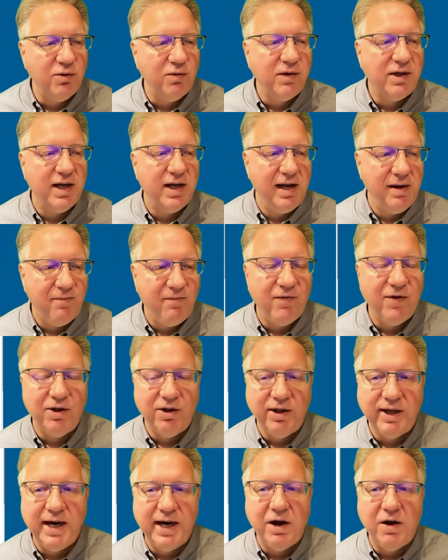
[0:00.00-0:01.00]
Keep filling
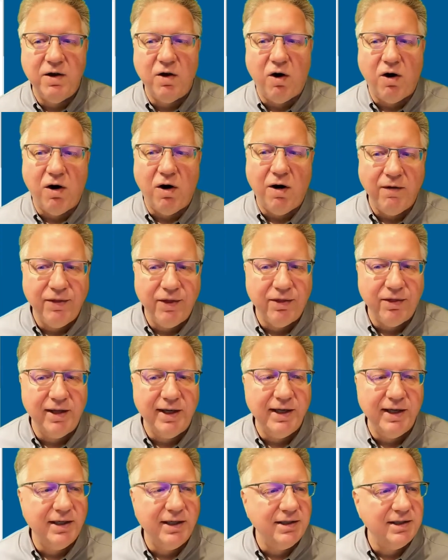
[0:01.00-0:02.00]
out all the
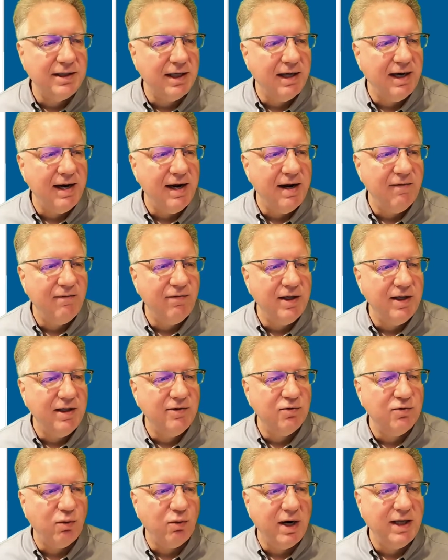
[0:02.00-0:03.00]
things that have these
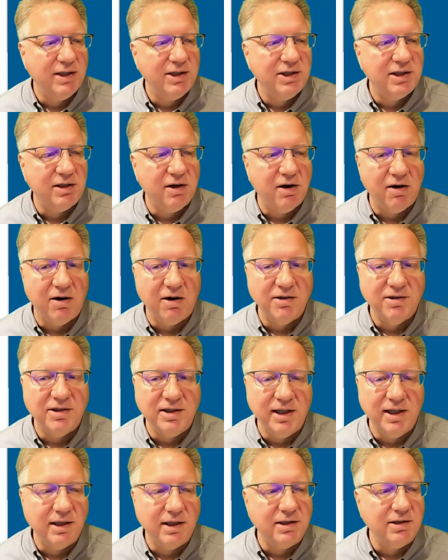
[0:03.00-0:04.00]
red stars
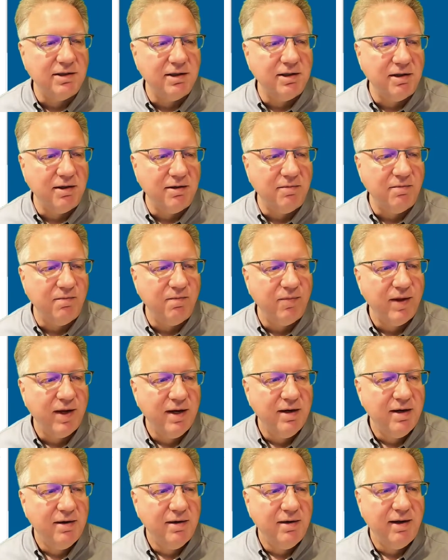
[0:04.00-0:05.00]
next to them
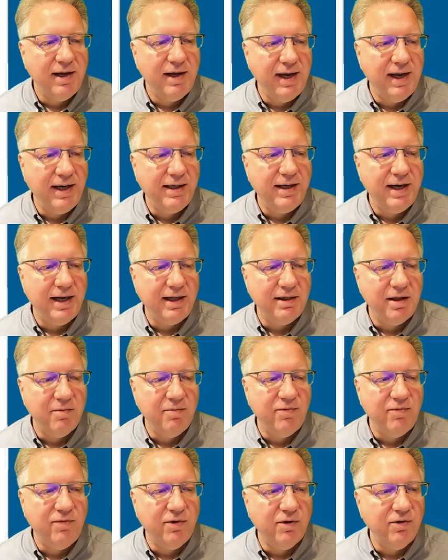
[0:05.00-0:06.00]
and get them
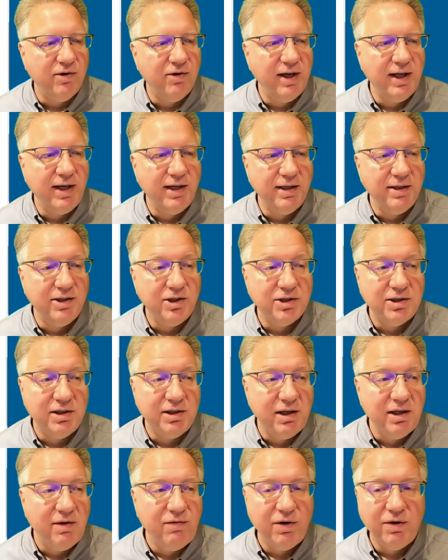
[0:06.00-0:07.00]
filled in, and just
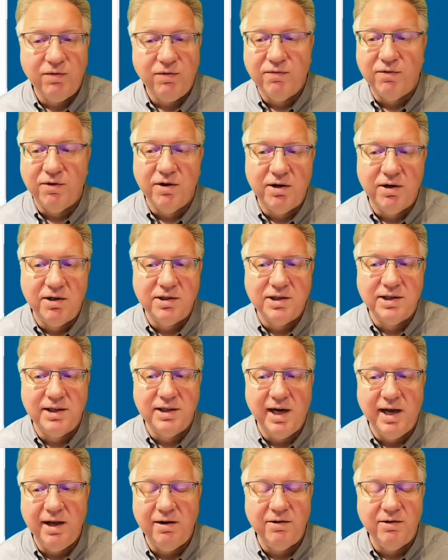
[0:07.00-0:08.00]
leave your footers and
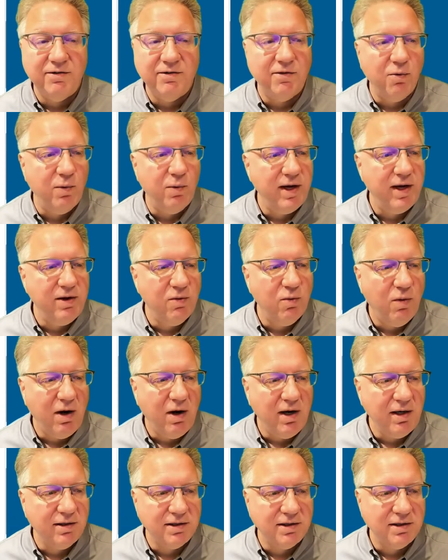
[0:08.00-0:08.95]
headers the way you want.